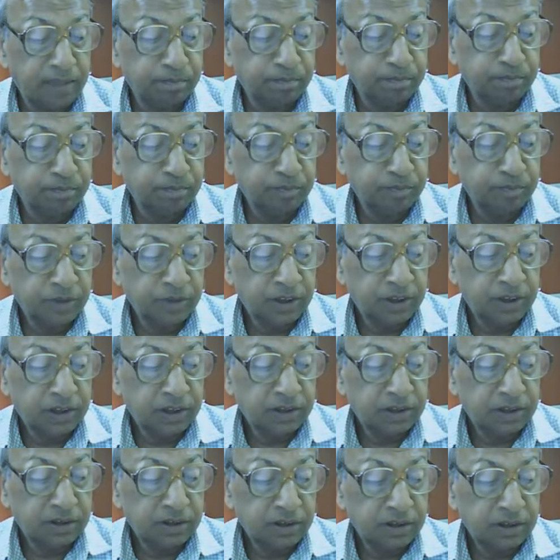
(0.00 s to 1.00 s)
up
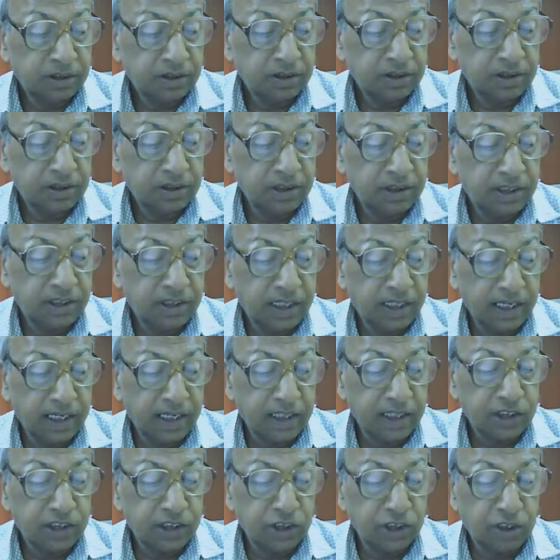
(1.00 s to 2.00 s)
the
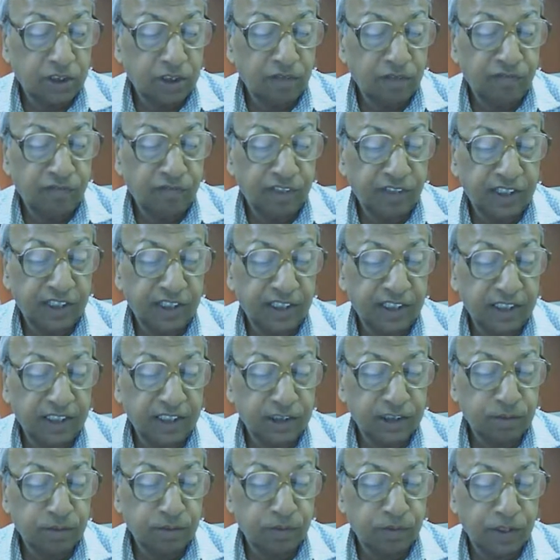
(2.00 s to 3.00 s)
direction of
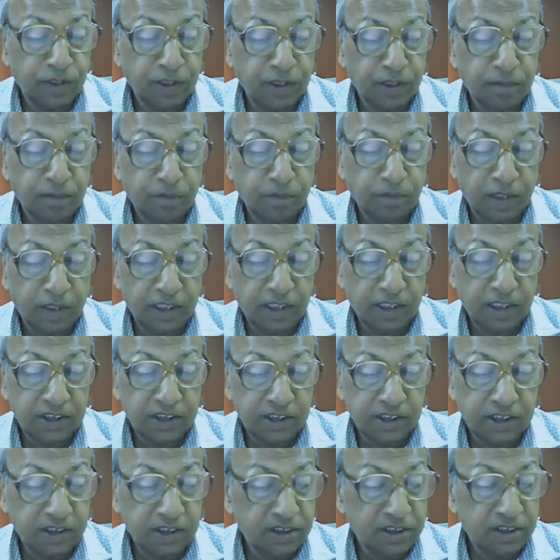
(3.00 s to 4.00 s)
India's foreign
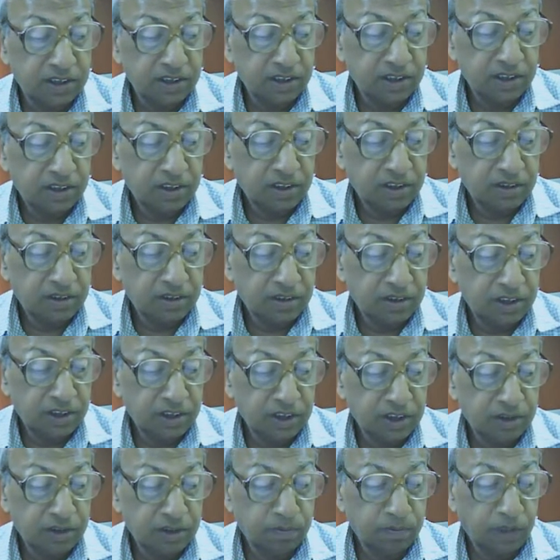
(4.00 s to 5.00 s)
policy.
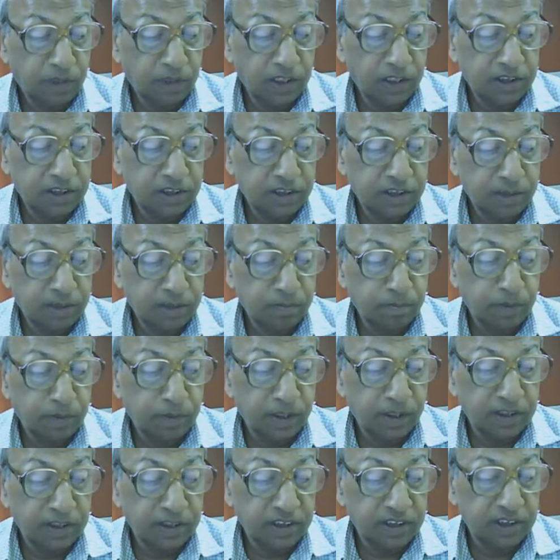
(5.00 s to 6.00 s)
This policy
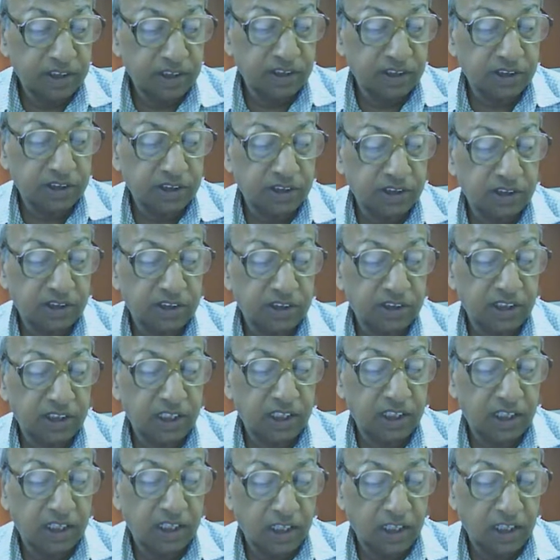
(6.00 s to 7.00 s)
persists
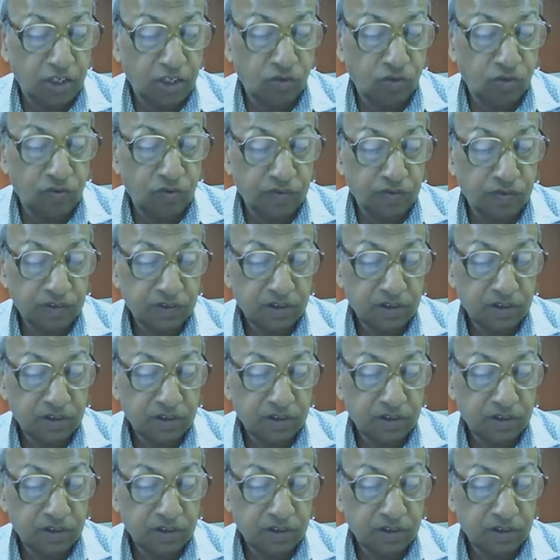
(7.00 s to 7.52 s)
till now.